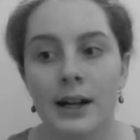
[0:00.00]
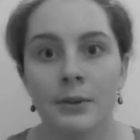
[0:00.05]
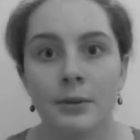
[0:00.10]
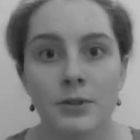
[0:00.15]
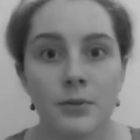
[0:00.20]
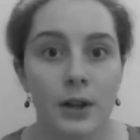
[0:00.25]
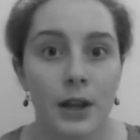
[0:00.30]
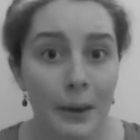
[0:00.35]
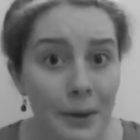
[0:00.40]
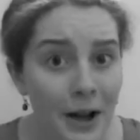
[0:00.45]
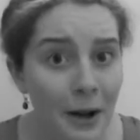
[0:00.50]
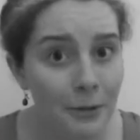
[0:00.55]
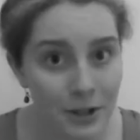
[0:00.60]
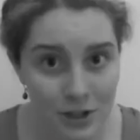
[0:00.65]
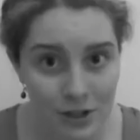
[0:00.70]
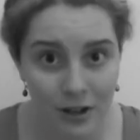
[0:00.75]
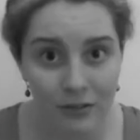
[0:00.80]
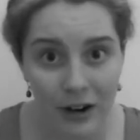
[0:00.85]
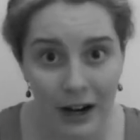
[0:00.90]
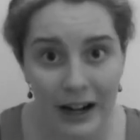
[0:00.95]
went to a climbing
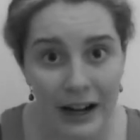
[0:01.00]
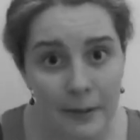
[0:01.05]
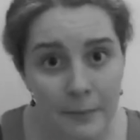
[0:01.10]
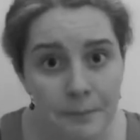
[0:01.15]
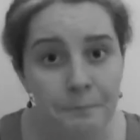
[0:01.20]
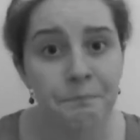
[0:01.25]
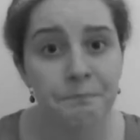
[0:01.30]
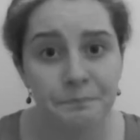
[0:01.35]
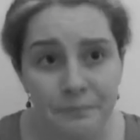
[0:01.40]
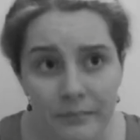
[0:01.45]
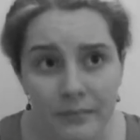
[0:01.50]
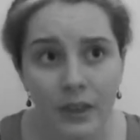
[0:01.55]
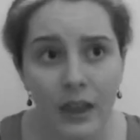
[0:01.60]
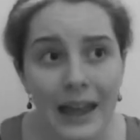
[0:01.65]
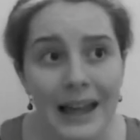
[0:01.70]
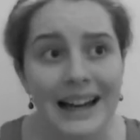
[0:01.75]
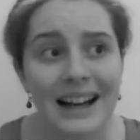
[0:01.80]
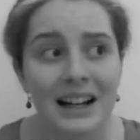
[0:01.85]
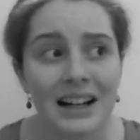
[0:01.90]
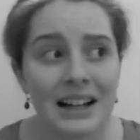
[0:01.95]
competition on Friday.
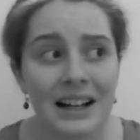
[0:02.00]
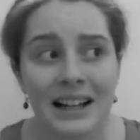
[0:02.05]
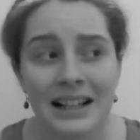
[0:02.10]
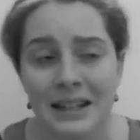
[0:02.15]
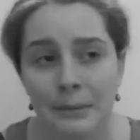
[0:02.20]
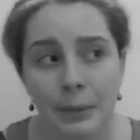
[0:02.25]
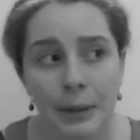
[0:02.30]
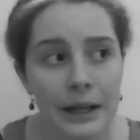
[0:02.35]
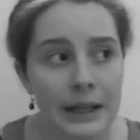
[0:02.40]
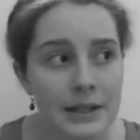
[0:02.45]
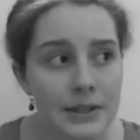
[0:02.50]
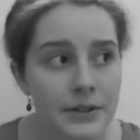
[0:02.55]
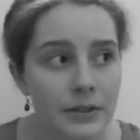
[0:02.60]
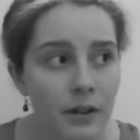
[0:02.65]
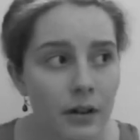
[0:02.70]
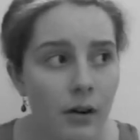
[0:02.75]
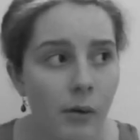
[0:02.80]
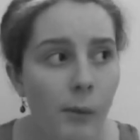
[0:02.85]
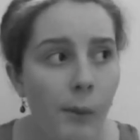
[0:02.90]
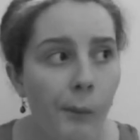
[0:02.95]
I didn't place,
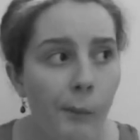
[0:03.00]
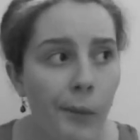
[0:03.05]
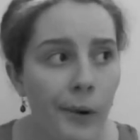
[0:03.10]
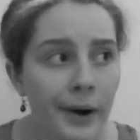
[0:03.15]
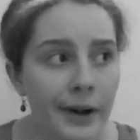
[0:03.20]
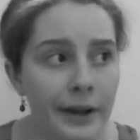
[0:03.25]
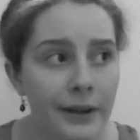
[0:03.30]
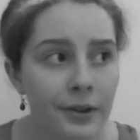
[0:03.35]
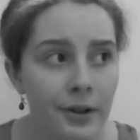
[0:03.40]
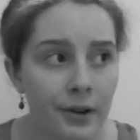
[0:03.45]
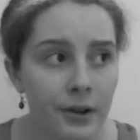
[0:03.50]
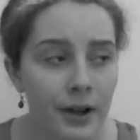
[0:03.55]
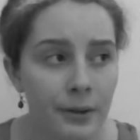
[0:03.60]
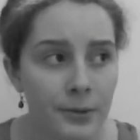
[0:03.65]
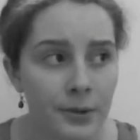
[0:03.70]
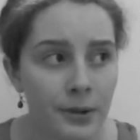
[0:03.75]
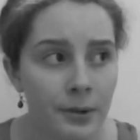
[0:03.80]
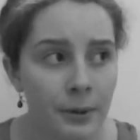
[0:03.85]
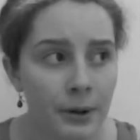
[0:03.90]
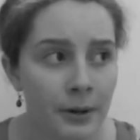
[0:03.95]
but I thought I
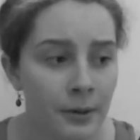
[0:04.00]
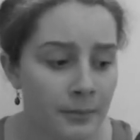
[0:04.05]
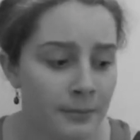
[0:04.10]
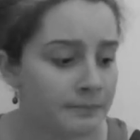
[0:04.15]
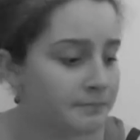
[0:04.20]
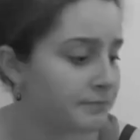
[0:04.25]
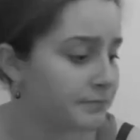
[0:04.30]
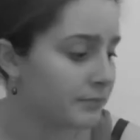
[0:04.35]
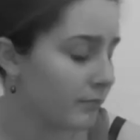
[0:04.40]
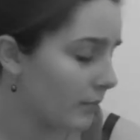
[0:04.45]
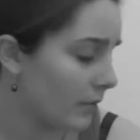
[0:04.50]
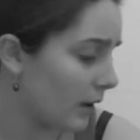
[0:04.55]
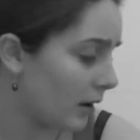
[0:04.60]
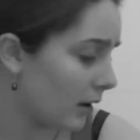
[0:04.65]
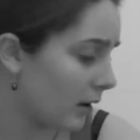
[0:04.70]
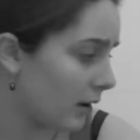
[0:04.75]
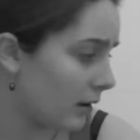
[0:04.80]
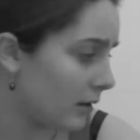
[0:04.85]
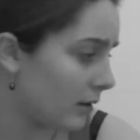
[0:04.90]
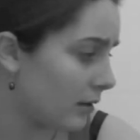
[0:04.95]
climbed really well.
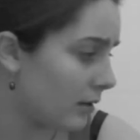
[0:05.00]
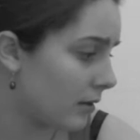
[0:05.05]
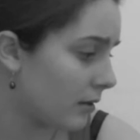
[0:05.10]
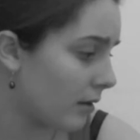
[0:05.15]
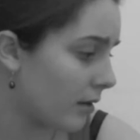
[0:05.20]
And